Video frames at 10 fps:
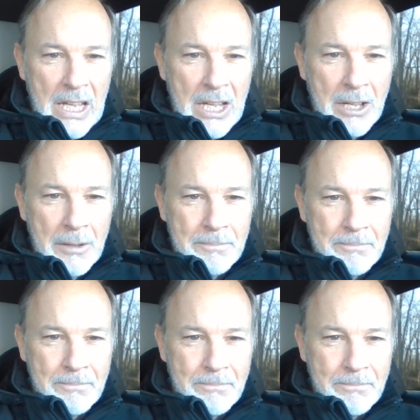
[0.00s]
Um,
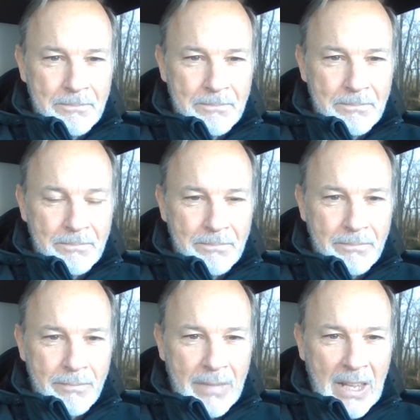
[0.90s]

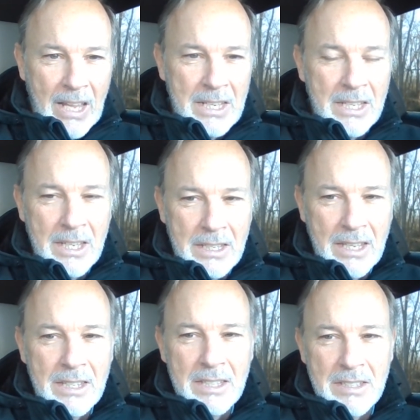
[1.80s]
and, and
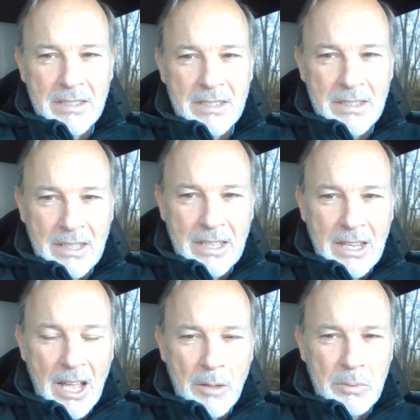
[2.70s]
and this is,
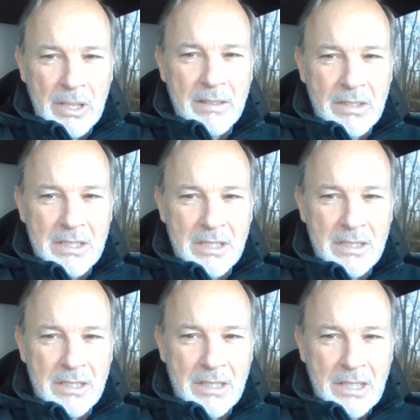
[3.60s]
I believe this
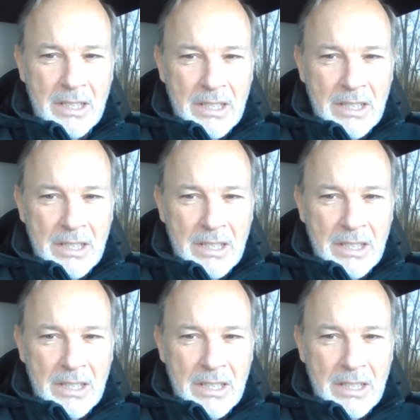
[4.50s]
is,